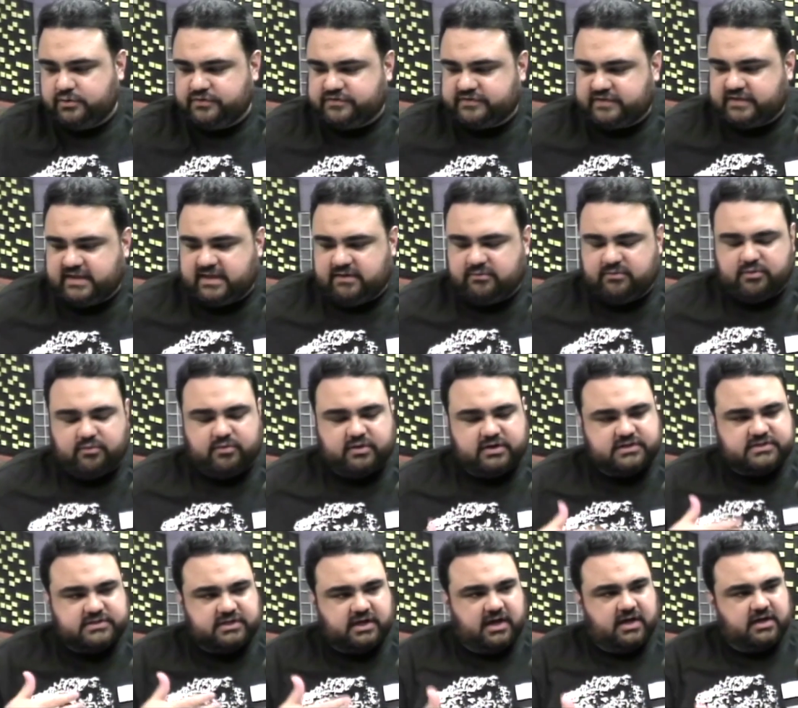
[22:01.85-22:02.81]
and then we want
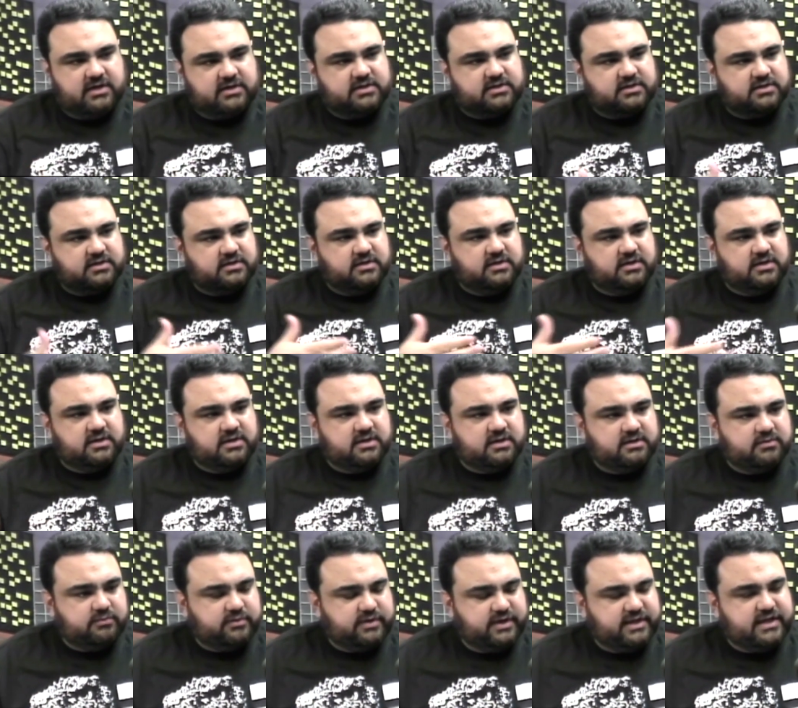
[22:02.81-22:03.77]
to talk. I
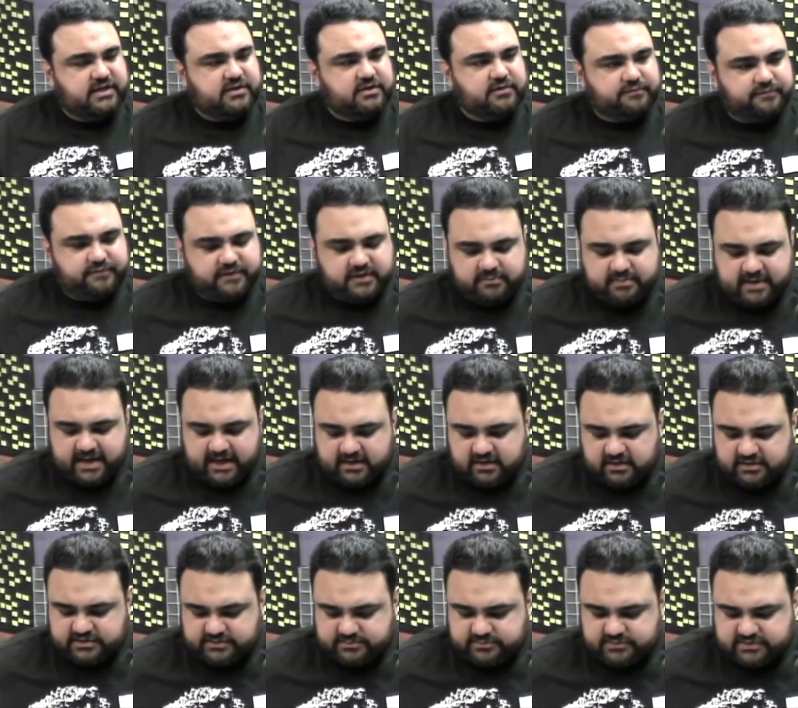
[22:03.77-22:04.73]
want to get your feedback on
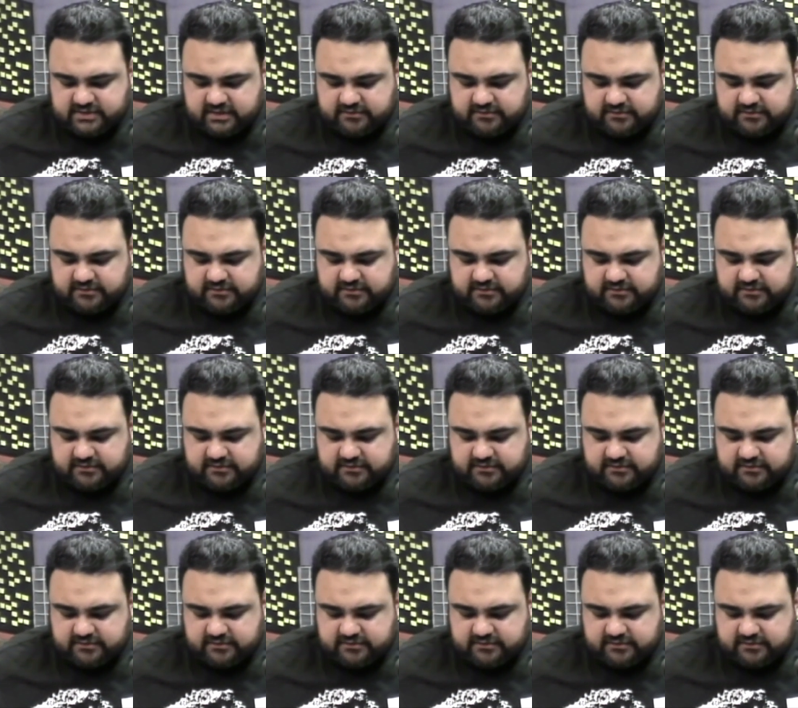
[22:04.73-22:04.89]
some stuff.